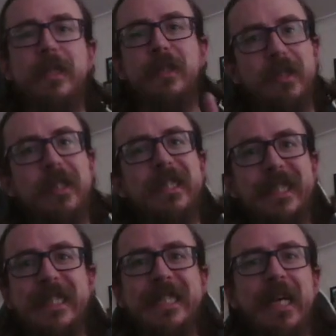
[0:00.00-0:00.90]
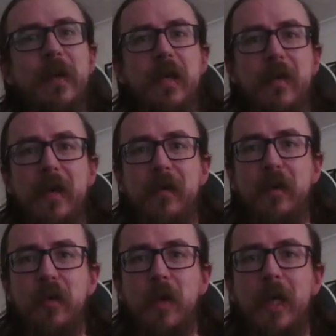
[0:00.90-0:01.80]
Try saying that when you've had a
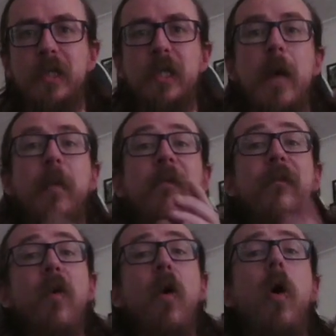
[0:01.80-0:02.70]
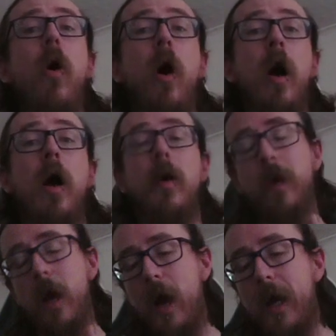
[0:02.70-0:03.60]
few drinks. Now, before
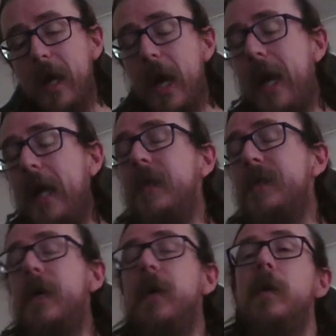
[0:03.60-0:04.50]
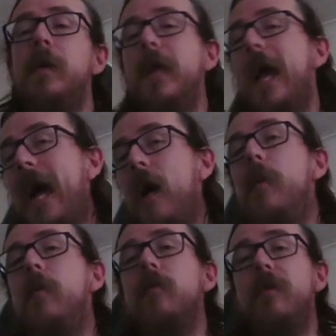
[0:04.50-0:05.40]
I get into the
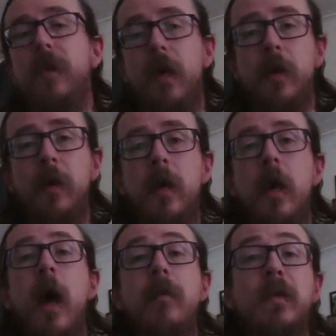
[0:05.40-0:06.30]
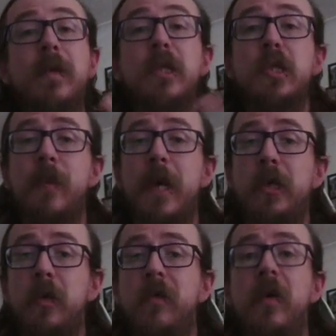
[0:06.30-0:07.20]
album review, something
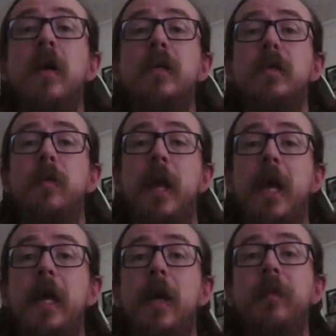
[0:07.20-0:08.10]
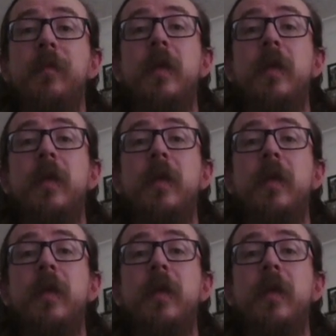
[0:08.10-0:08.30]
special first to play you.